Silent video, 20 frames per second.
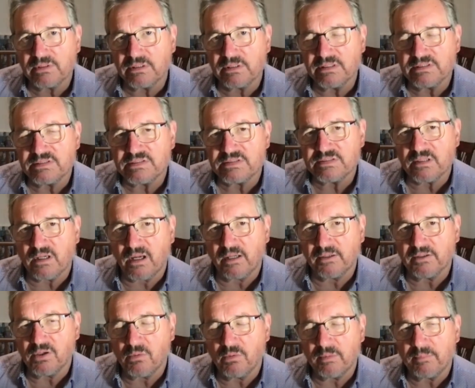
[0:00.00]
is
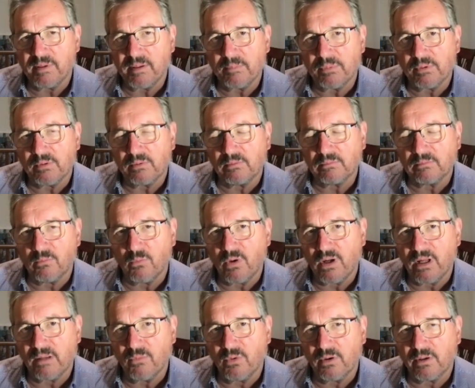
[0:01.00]
audio what people
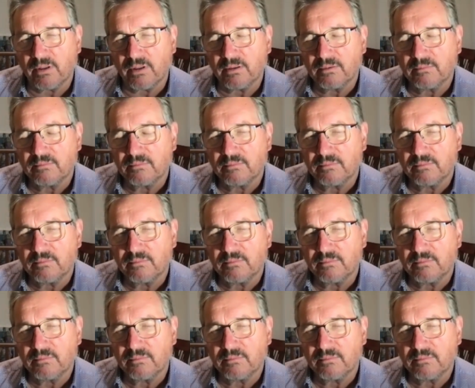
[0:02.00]
want more?